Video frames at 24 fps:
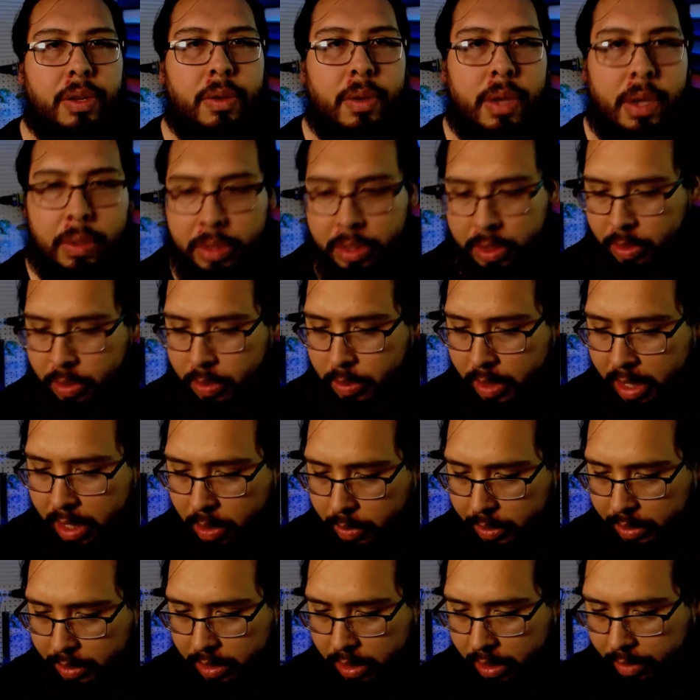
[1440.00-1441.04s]
you out too. I
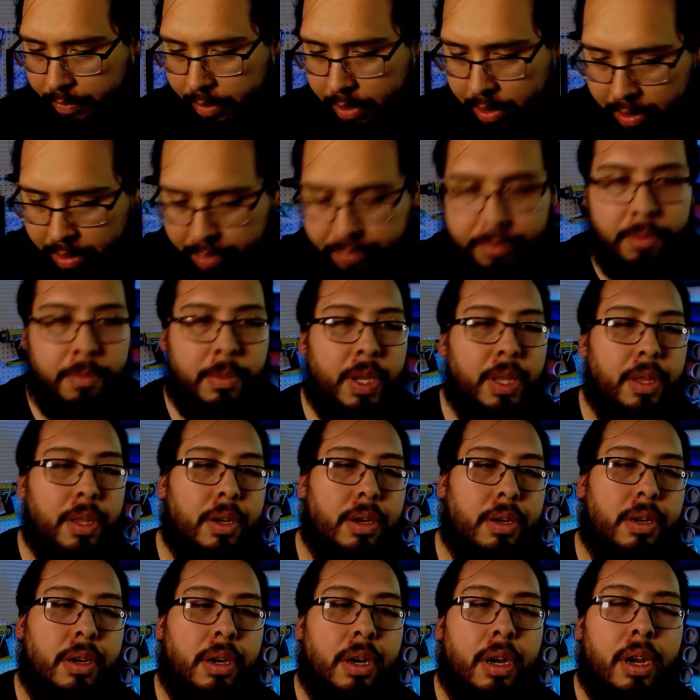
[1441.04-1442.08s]
always love learning from
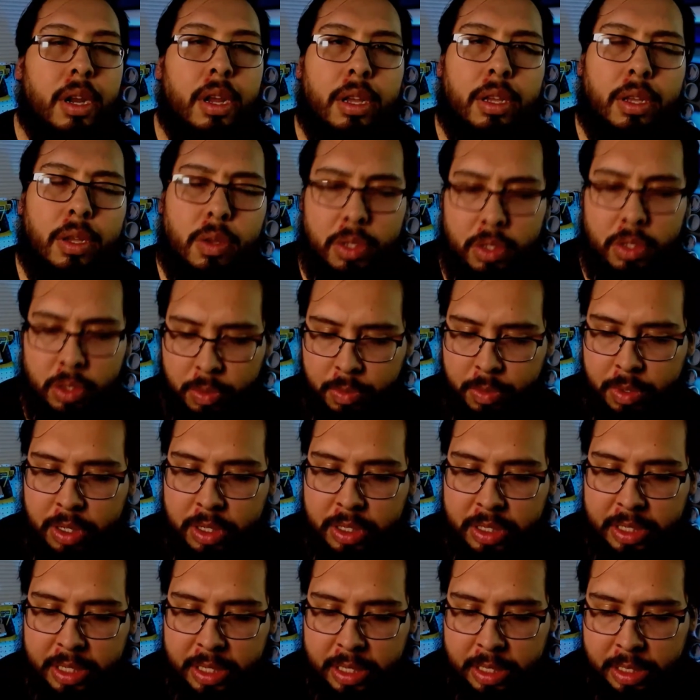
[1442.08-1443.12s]
other
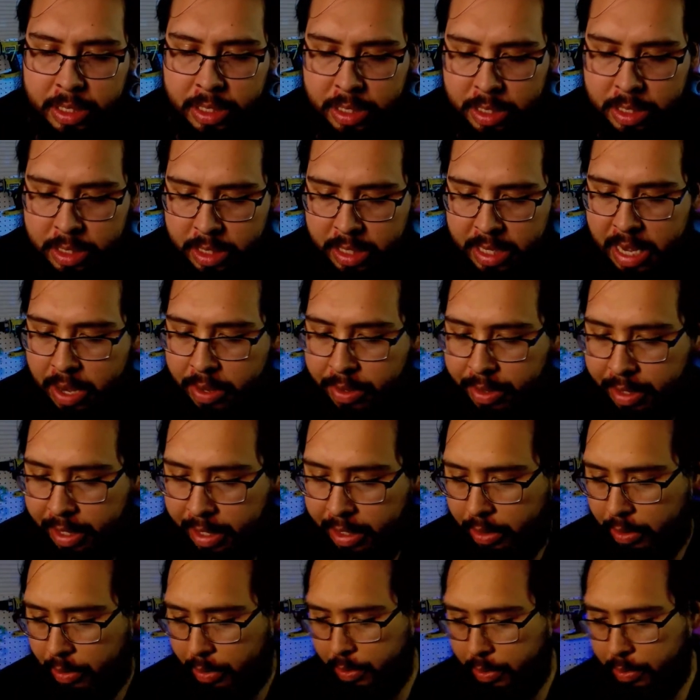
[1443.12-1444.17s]
YouTubers and how they
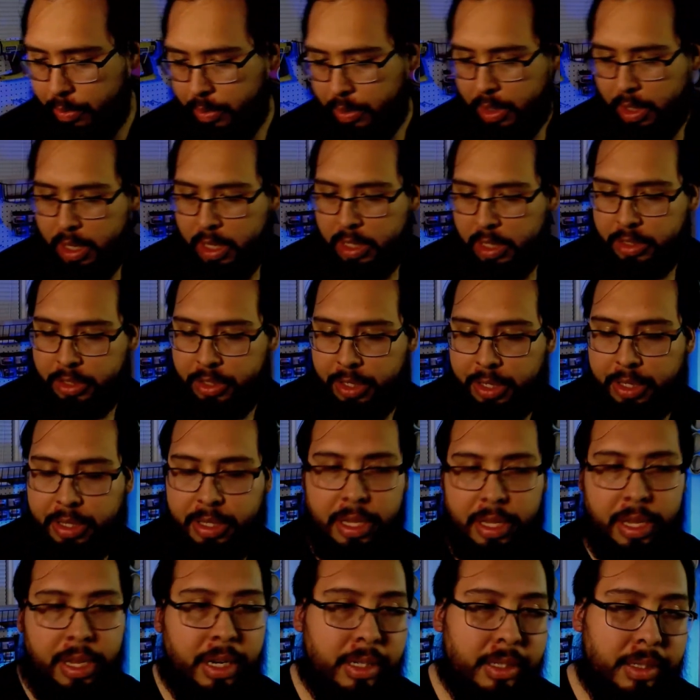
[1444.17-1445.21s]
do certain
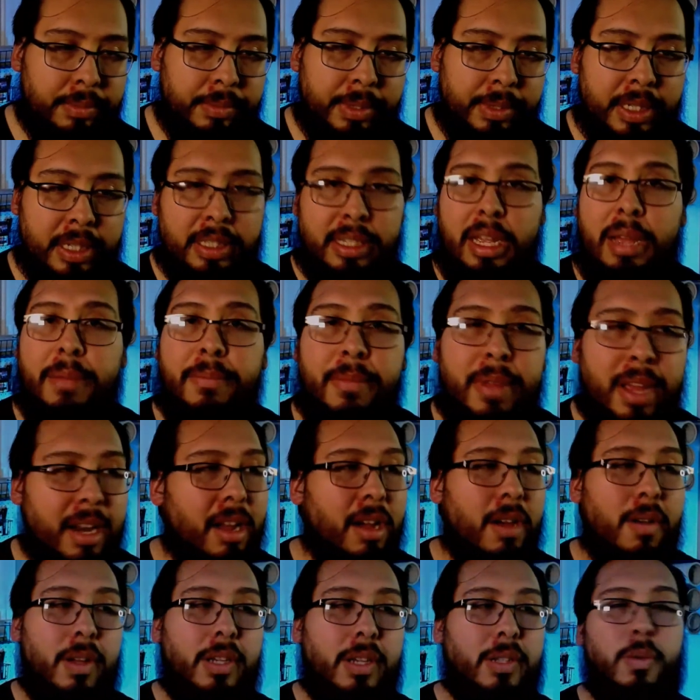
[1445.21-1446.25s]
things, because I'm not
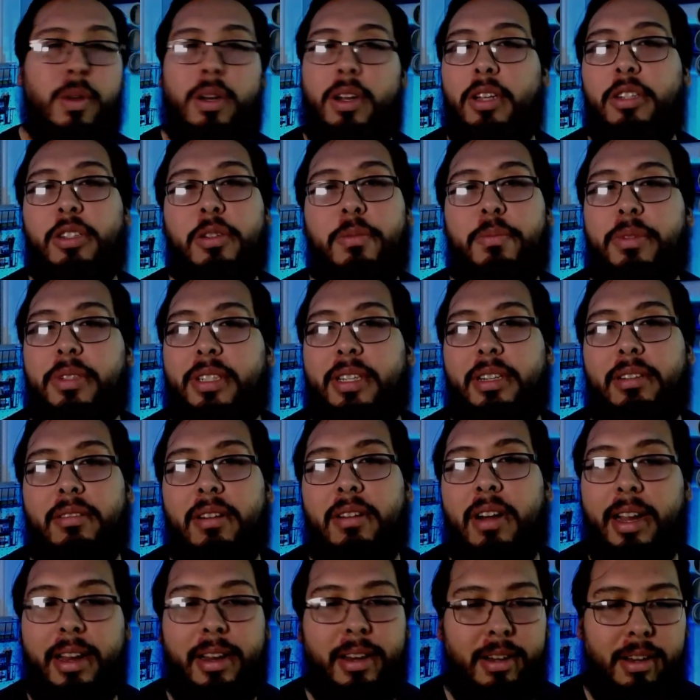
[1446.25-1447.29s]
always 100%
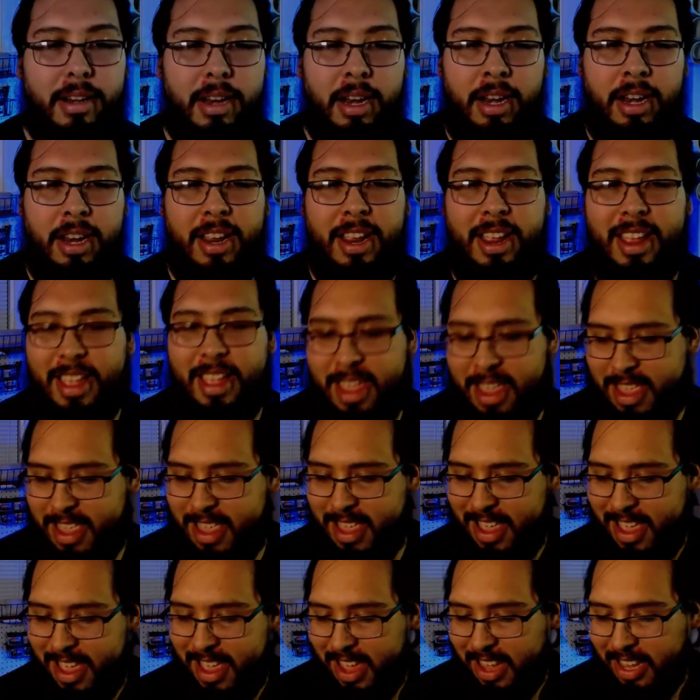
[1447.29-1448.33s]
right.
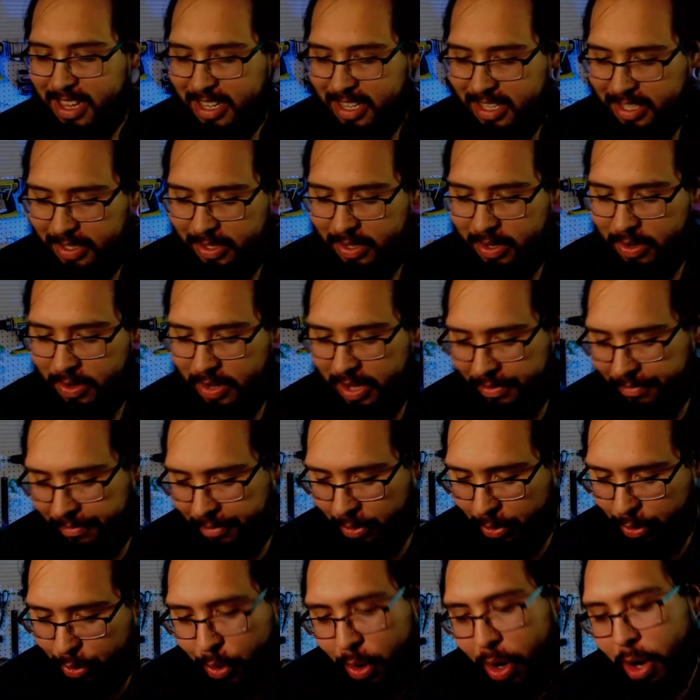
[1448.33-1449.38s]
So I
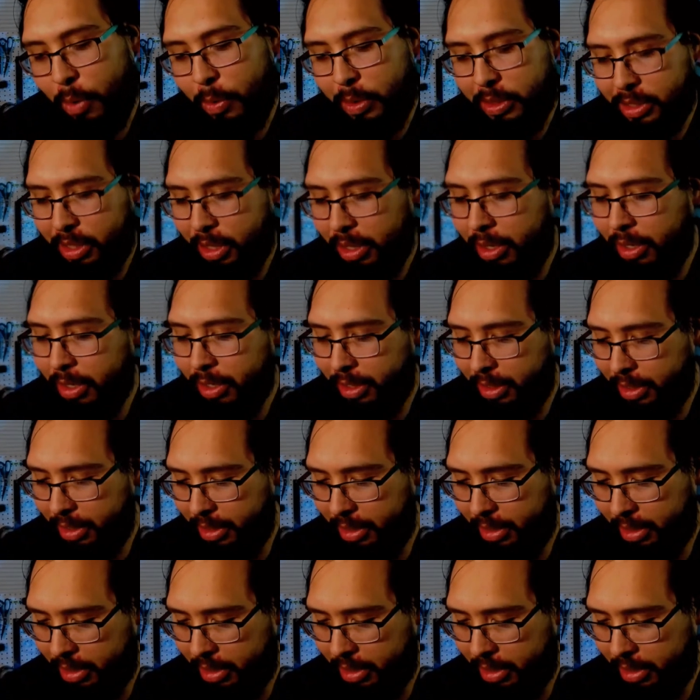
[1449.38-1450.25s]
feel you're always learning.